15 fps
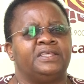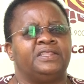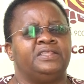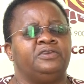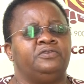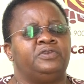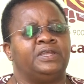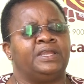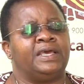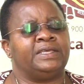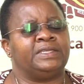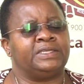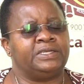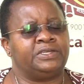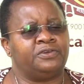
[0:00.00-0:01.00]
the
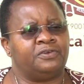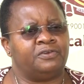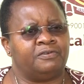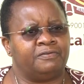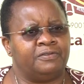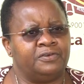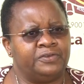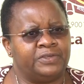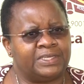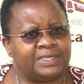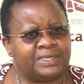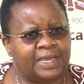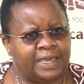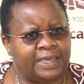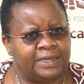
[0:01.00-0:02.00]
utilization of those
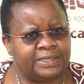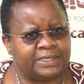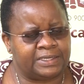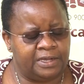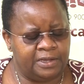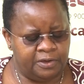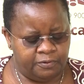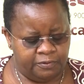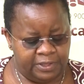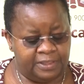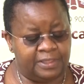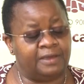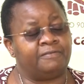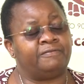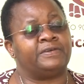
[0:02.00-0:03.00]
styles when
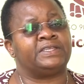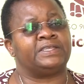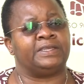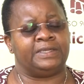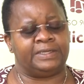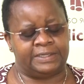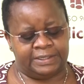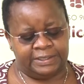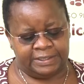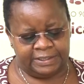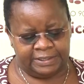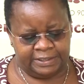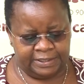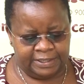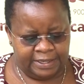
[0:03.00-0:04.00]
they are
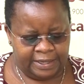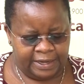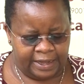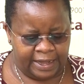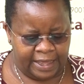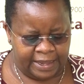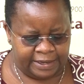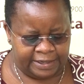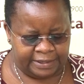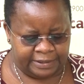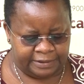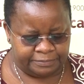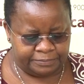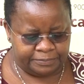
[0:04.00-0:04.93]
facilitating learning.